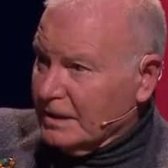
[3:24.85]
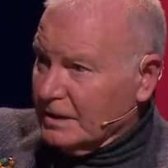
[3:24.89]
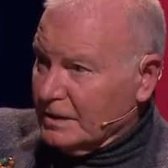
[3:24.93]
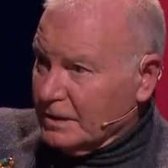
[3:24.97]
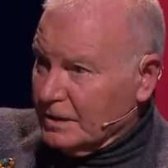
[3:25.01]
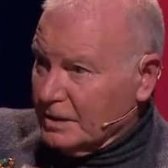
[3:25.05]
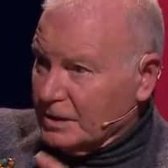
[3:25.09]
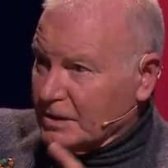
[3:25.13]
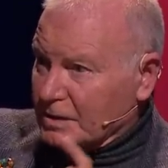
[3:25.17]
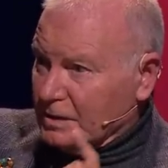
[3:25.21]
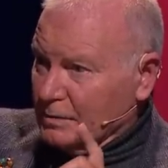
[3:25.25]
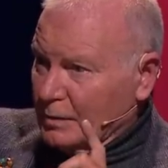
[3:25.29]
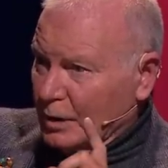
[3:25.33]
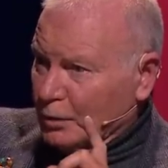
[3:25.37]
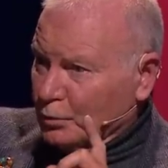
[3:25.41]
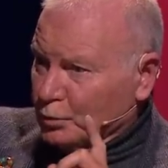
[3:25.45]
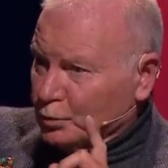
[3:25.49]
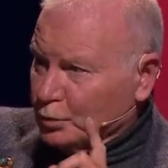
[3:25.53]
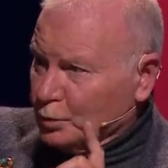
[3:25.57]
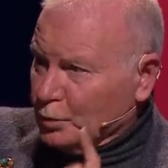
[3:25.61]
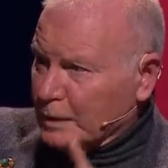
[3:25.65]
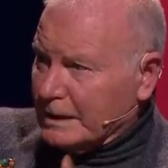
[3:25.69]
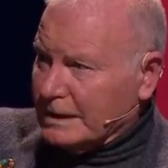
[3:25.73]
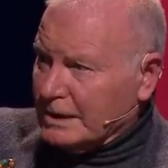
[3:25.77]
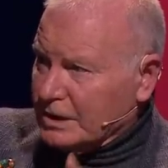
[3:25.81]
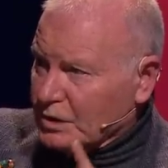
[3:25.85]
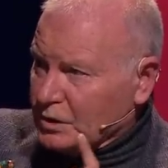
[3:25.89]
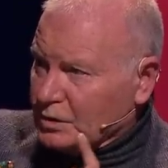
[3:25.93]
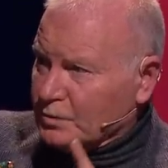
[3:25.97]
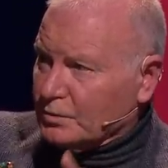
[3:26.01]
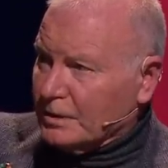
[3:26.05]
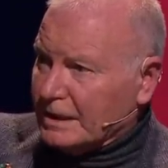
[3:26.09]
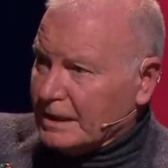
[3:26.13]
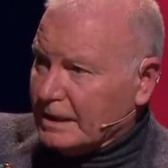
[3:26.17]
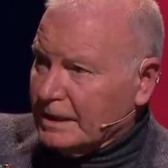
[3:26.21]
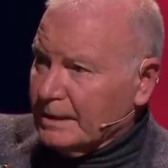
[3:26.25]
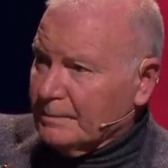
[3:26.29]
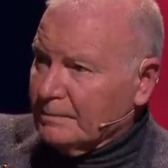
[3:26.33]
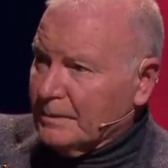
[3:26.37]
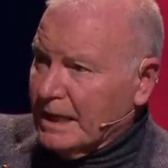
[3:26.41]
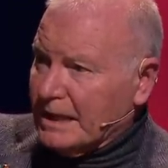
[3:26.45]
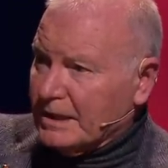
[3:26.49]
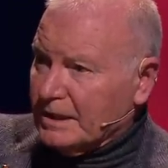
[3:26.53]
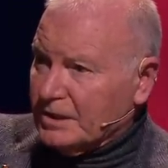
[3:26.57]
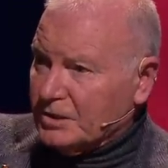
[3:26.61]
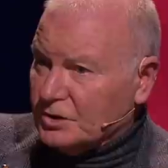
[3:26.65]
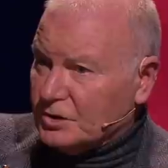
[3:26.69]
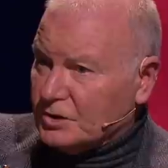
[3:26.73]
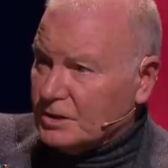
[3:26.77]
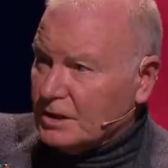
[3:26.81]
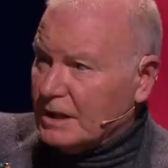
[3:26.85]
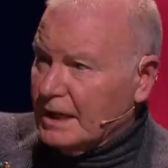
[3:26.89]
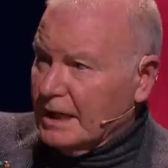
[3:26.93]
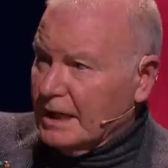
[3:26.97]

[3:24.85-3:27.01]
needs to be really strictly managed,